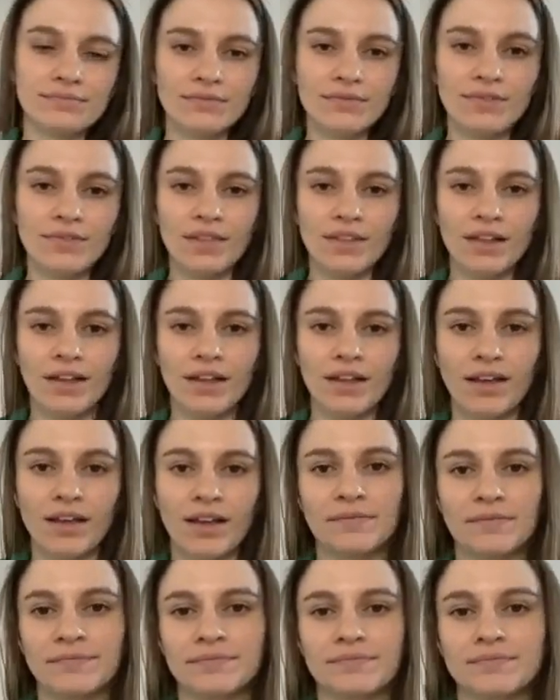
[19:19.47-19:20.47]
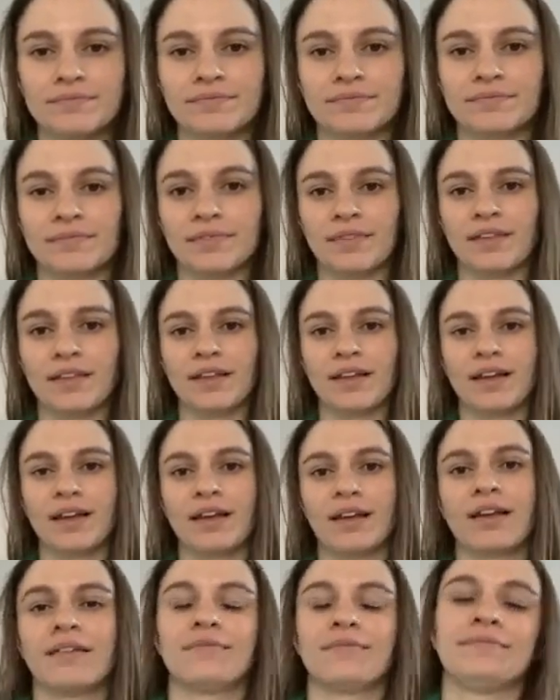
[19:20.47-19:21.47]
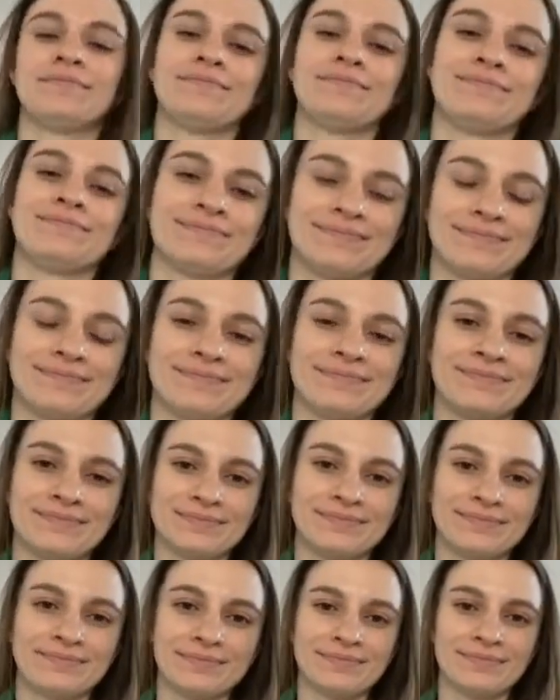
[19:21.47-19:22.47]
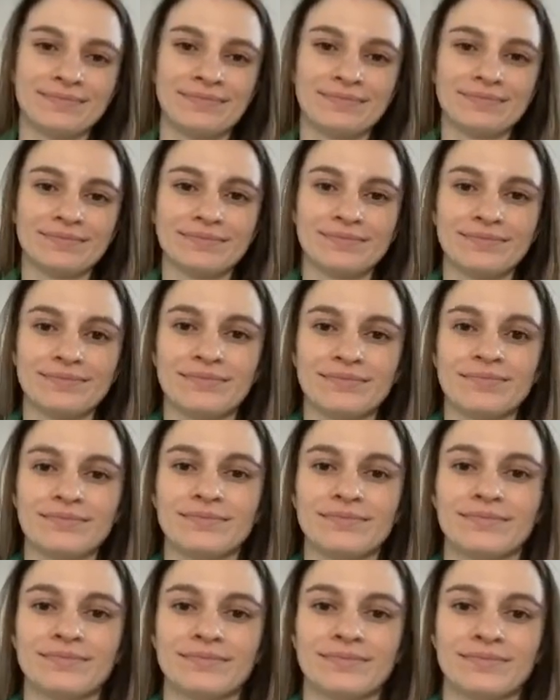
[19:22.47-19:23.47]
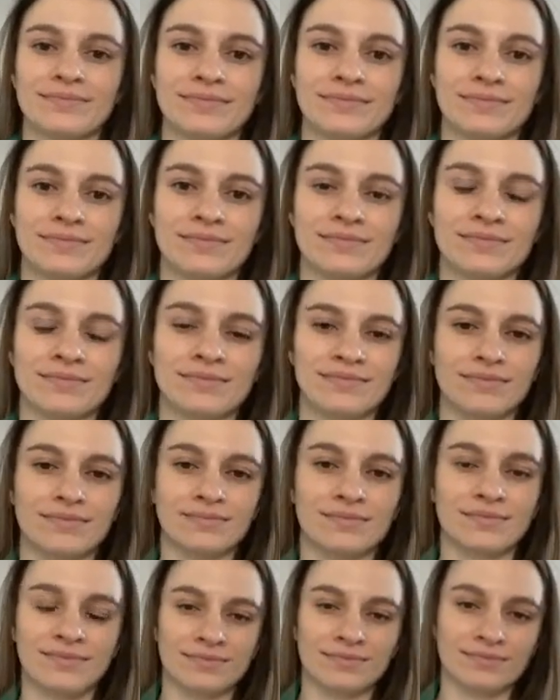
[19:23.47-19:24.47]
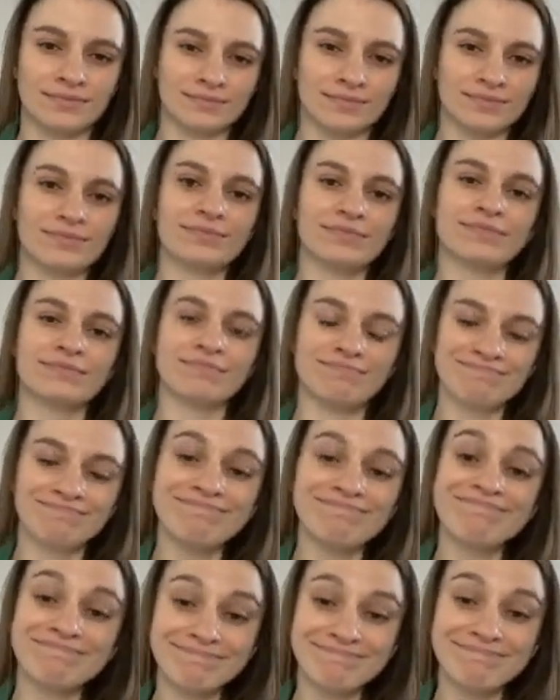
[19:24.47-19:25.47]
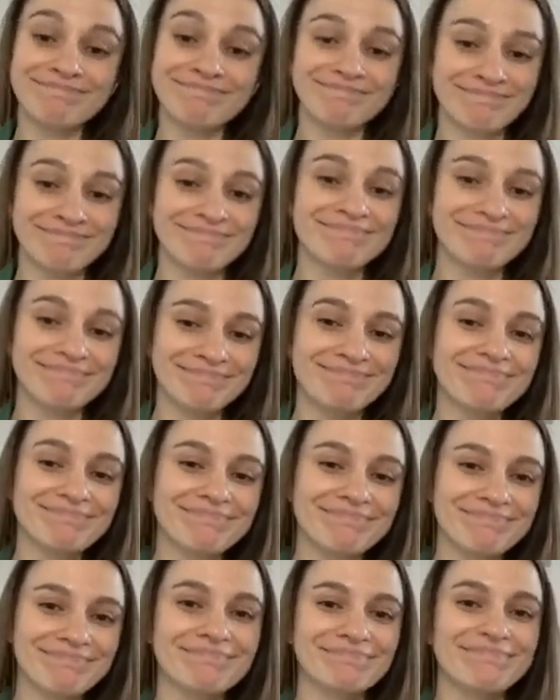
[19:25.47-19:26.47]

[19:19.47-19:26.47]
(not speaking)